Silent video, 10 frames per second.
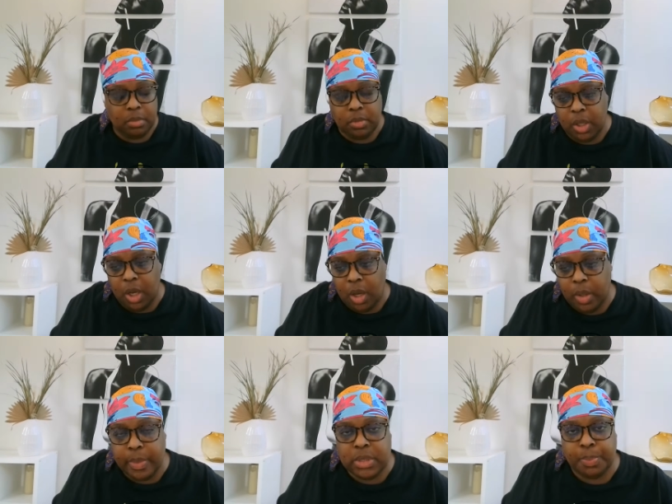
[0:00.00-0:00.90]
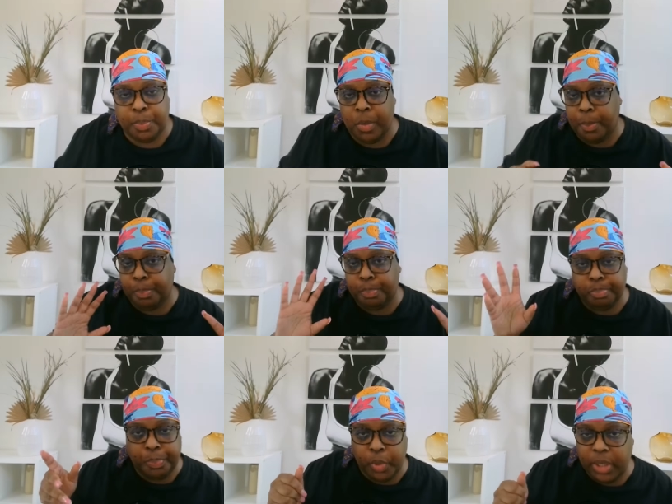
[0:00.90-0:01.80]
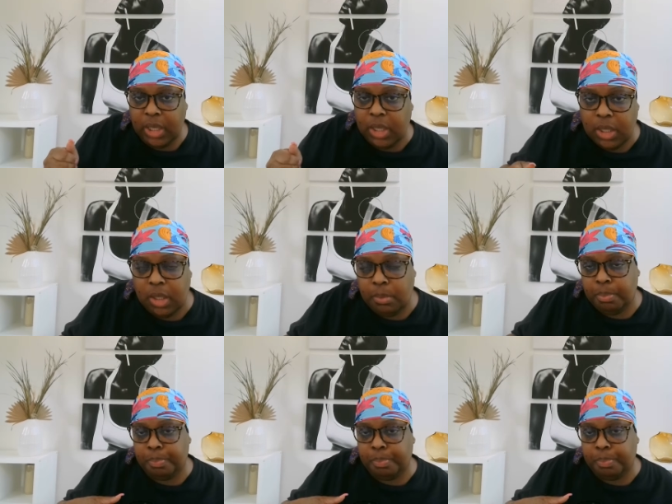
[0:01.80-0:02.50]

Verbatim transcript: You know, it was a pretty good,